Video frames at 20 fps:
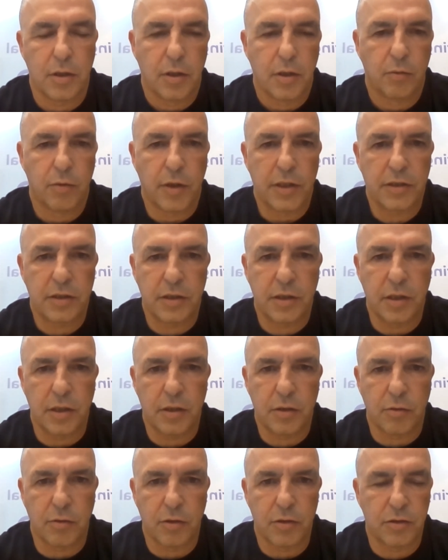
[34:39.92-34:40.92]
waste
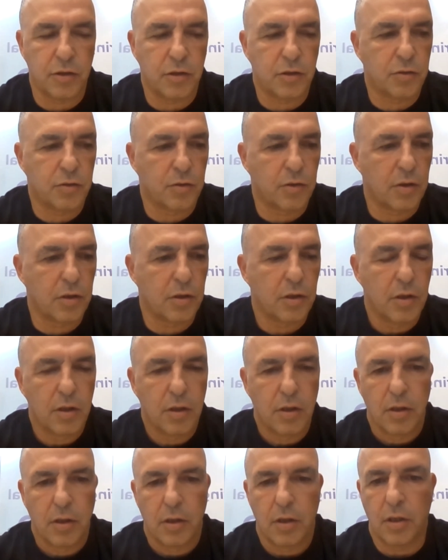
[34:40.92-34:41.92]
heat or residual
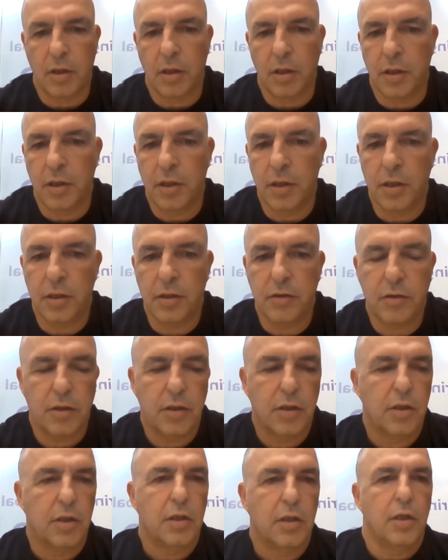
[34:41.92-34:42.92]
heat,
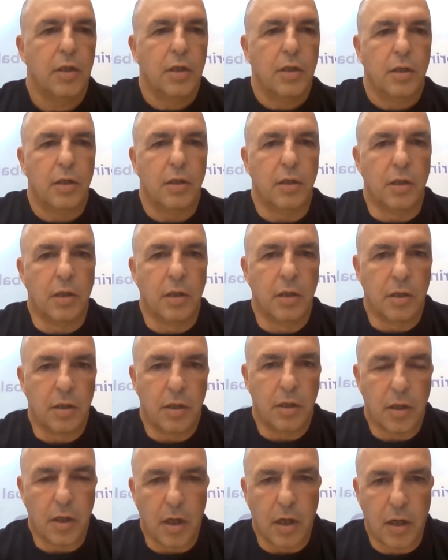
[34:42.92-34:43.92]

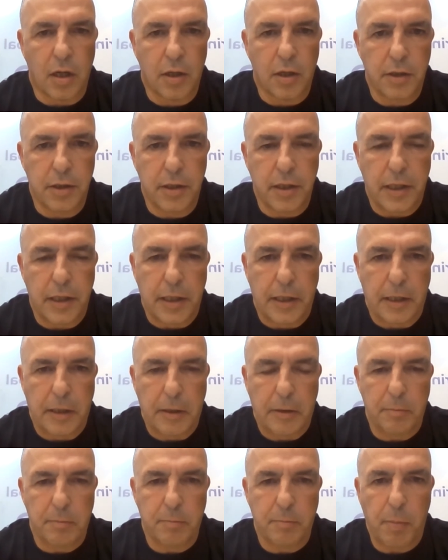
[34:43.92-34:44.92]
our
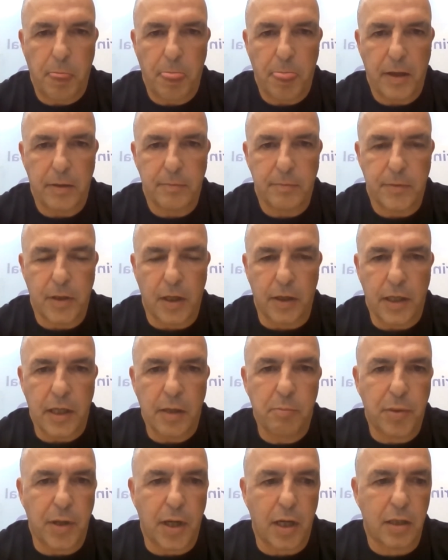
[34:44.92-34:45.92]

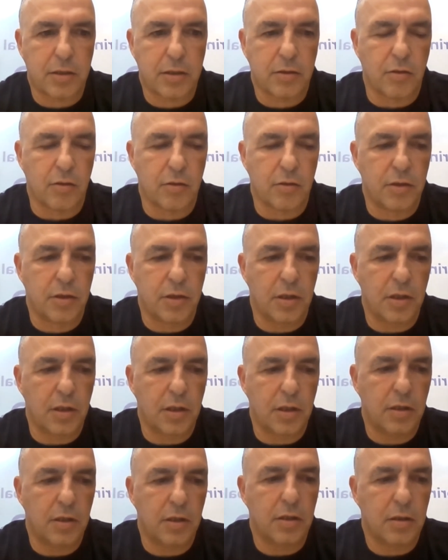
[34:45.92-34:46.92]
impact on
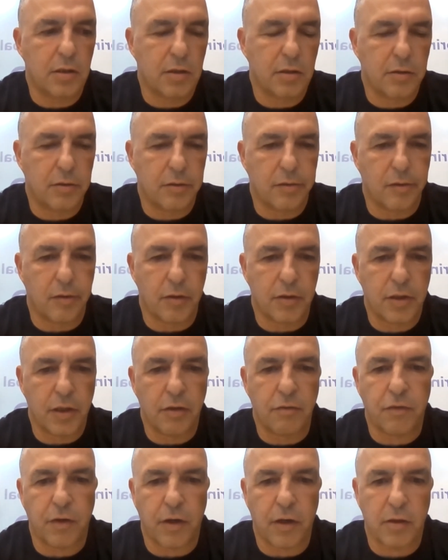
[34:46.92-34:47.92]
the
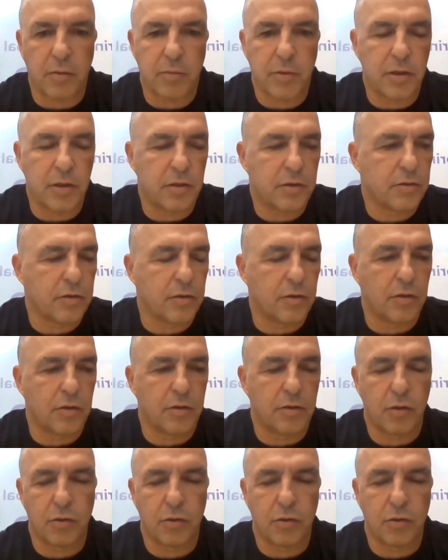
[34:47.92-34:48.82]
environment, on